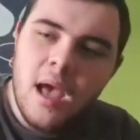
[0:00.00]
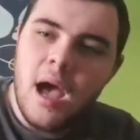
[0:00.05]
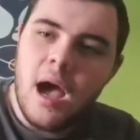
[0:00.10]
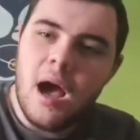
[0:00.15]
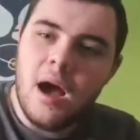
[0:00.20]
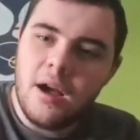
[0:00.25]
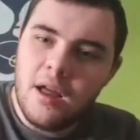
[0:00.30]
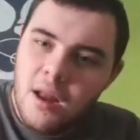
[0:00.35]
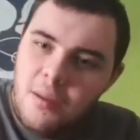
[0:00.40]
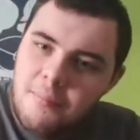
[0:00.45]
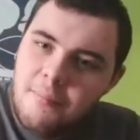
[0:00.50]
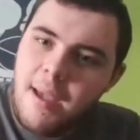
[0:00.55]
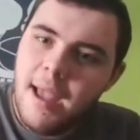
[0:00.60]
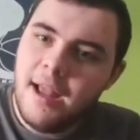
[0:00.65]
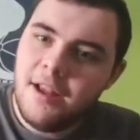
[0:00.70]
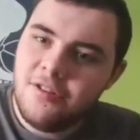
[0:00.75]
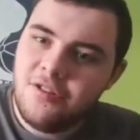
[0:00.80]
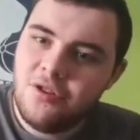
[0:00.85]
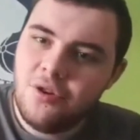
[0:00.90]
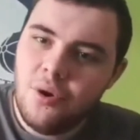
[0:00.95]
I'm gonna
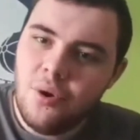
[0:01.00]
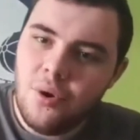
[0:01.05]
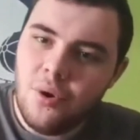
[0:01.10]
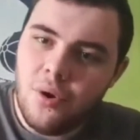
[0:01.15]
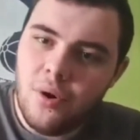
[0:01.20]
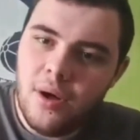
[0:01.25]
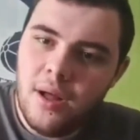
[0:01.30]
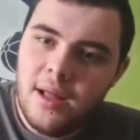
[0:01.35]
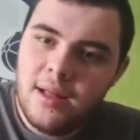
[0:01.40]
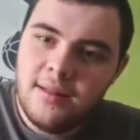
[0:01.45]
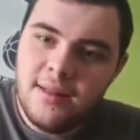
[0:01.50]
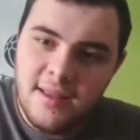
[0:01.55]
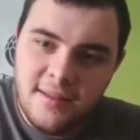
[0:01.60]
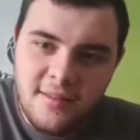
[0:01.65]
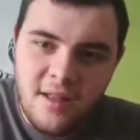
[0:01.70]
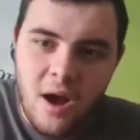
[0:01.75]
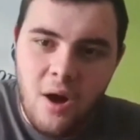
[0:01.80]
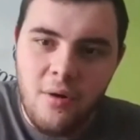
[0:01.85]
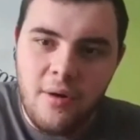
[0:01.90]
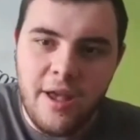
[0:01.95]
make sure this
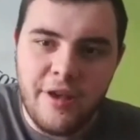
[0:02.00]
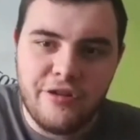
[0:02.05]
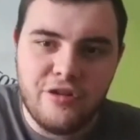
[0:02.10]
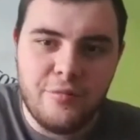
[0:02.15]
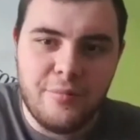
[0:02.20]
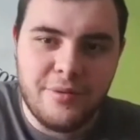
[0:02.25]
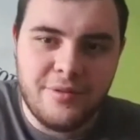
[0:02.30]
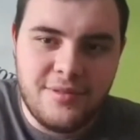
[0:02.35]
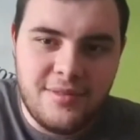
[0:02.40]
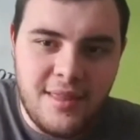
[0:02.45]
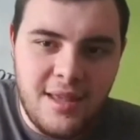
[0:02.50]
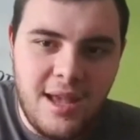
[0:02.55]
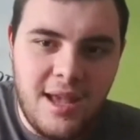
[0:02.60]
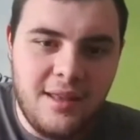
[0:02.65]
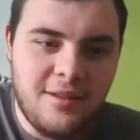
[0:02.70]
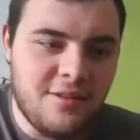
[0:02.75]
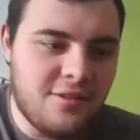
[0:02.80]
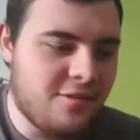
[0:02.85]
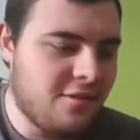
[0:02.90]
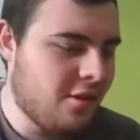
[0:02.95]
title gets the
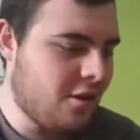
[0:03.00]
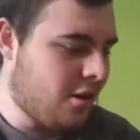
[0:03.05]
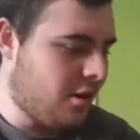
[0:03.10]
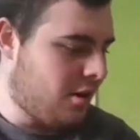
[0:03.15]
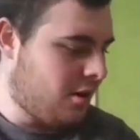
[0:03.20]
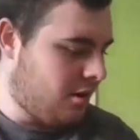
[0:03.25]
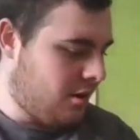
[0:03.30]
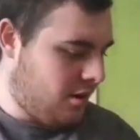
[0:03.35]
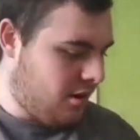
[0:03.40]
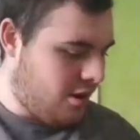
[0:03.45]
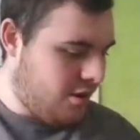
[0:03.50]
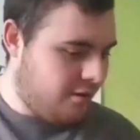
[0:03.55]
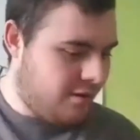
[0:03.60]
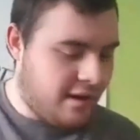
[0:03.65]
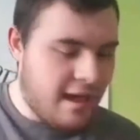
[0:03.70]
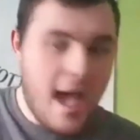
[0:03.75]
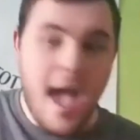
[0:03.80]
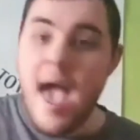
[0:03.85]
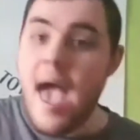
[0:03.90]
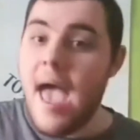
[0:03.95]
prestigious, you know,
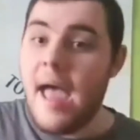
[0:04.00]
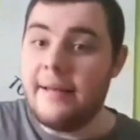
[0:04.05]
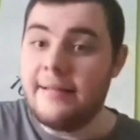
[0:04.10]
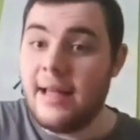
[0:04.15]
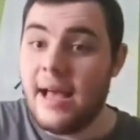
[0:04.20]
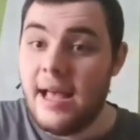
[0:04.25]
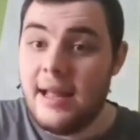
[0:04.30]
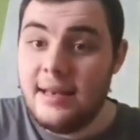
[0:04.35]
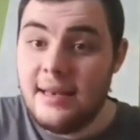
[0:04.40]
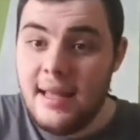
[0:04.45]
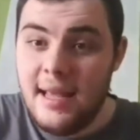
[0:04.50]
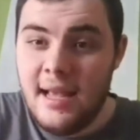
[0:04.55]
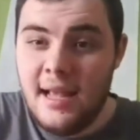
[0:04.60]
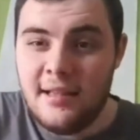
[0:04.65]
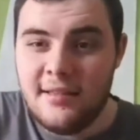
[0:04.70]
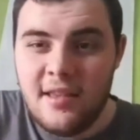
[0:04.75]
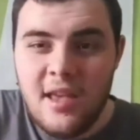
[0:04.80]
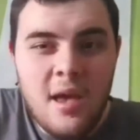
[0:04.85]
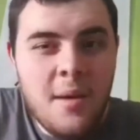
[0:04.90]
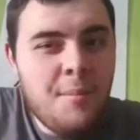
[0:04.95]
care that it
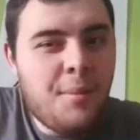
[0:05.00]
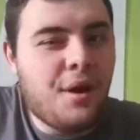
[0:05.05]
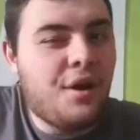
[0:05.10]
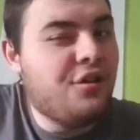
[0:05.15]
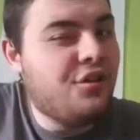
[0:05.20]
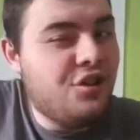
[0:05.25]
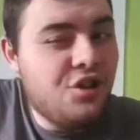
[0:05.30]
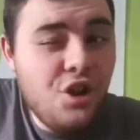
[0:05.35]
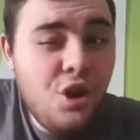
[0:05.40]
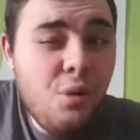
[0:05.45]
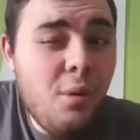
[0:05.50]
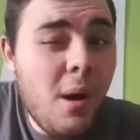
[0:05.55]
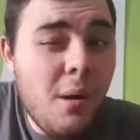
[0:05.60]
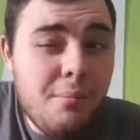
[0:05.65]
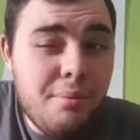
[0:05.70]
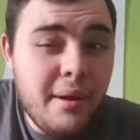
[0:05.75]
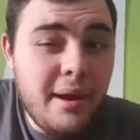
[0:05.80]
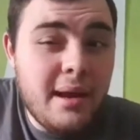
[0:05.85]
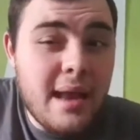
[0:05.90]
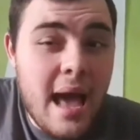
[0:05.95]
needs, because you
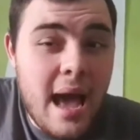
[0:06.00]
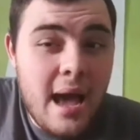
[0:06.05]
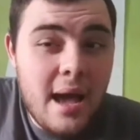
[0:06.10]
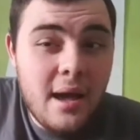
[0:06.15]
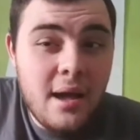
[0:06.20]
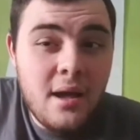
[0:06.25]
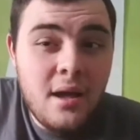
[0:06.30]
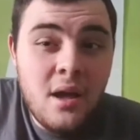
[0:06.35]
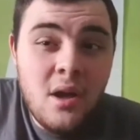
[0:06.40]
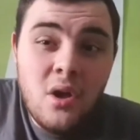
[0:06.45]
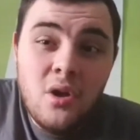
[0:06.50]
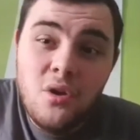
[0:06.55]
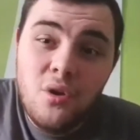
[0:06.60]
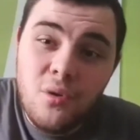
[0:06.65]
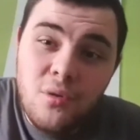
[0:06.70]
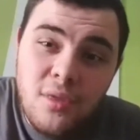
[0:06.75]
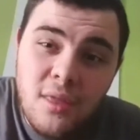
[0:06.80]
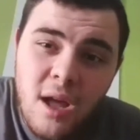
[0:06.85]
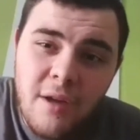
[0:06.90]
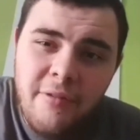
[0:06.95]
won't bring that.
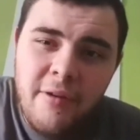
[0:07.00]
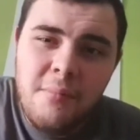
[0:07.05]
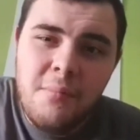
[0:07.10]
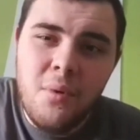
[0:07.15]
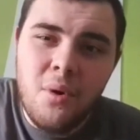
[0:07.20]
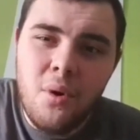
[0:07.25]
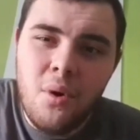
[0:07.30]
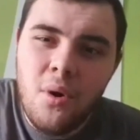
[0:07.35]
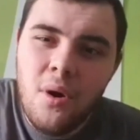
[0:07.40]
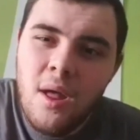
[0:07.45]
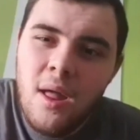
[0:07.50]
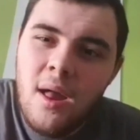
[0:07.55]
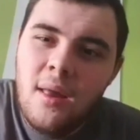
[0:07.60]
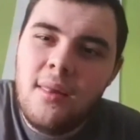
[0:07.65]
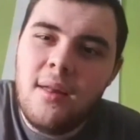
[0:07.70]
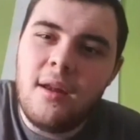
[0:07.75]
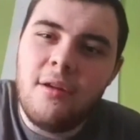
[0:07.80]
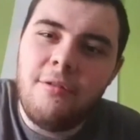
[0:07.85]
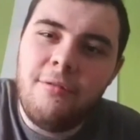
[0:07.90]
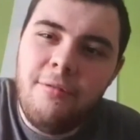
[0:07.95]
You're nothing more
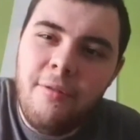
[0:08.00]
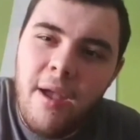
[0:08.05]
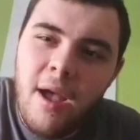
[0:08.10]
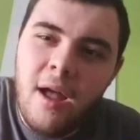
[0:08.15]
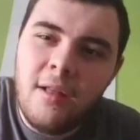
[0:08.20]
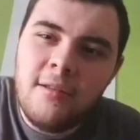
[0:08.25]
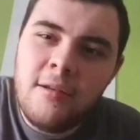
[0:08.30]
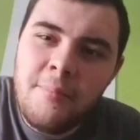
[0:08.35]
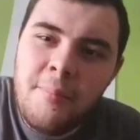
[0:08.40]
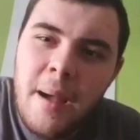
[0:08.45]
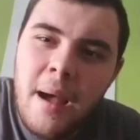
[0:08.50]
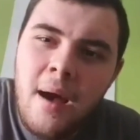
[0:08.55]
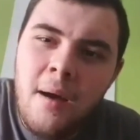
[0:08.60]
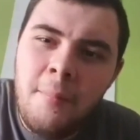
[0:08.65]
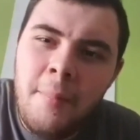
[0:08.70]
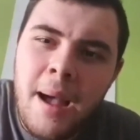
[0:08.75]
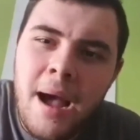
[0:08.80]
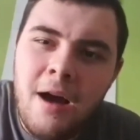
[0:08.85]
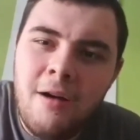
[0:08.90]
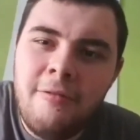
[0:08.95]
than a
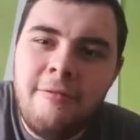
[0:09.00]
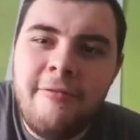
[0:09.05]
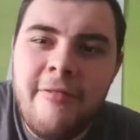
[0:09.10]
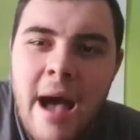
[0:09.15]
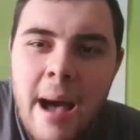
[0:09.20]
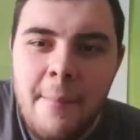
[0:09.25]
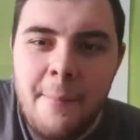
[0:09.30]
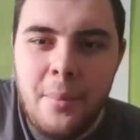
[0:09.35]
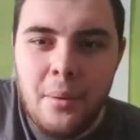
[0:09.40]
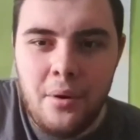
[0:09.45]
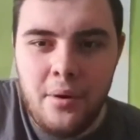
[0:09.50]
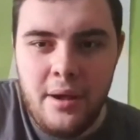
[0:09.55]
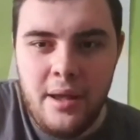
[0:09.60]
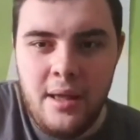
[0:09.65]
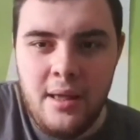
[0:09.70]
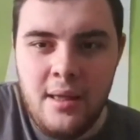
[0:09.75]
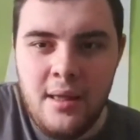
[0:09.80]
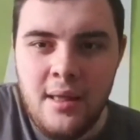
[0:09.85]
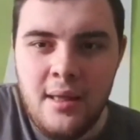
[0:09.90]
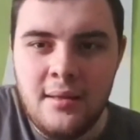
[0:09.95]
300-pound fat
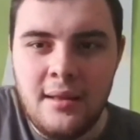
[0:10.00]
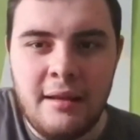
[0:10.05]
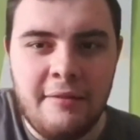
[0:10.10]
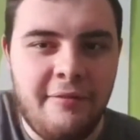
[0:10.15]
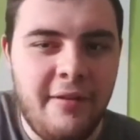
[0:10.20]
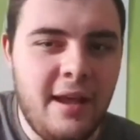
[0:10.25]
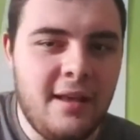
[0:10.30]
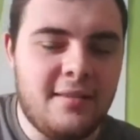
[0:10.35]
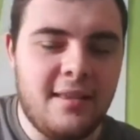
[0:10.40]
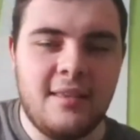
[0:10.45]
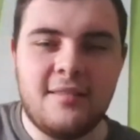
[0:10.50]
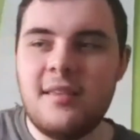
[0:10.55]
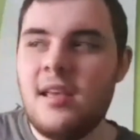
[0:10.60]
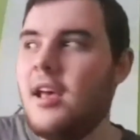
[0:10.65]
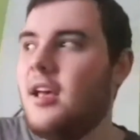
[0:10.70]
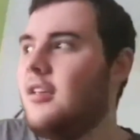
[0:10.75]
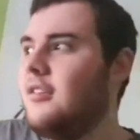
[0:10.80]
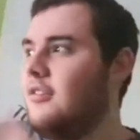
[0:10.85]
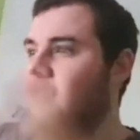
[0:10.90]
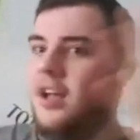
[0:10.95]
boy that thinks he's
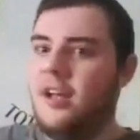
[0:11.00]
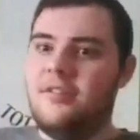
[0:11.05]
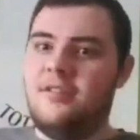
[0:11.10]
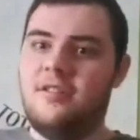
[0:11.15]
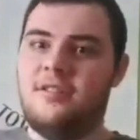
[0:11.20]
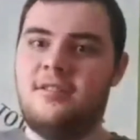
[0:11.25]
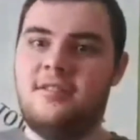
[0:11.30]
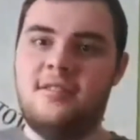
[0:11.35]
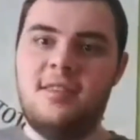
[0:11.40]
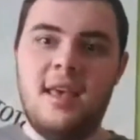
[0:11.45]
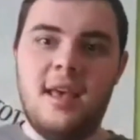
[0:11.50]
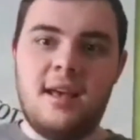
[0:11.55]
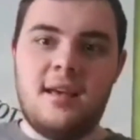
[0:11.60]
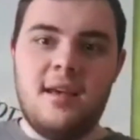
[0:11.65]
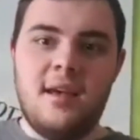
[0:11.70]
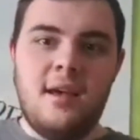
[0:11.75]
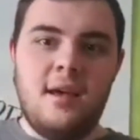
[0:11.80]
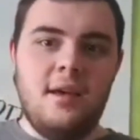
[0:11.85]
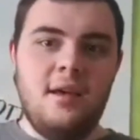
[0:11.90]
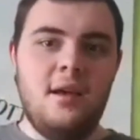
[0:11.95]
such a
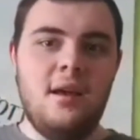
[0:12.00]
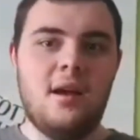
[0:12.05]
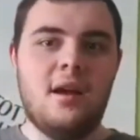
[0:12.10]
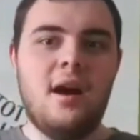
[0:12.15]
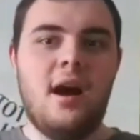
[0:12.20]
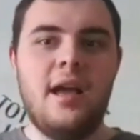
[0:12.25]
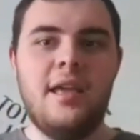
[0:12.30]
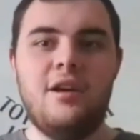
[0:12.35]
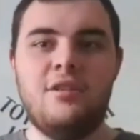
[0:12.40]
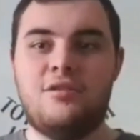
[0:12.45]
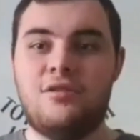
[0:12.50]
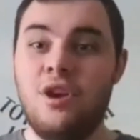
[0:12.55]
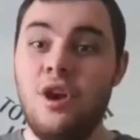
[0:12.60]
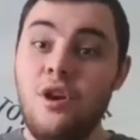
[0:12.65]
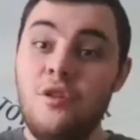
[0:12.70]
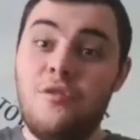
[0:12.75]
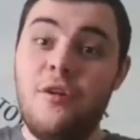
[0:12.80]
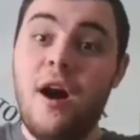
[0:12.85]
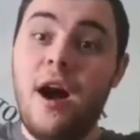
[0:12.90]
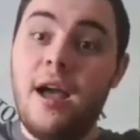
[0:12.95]
sick, you know, guy. You're
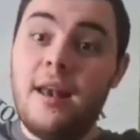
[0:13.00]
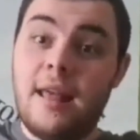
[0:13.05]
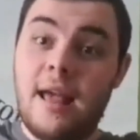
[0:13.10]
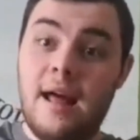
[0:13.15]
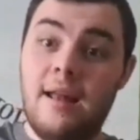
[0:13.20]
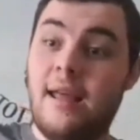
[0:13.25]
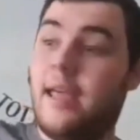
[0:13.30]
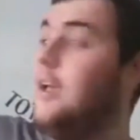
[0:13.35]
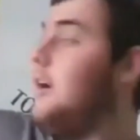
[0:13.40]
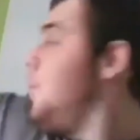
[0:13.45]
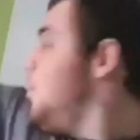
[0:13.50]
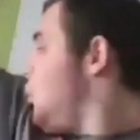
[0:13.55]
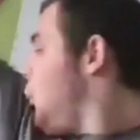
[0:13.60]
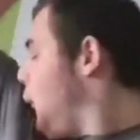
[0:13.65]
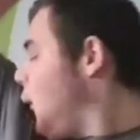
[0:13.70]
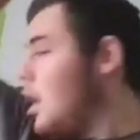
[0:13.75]
too fine, Candy. You're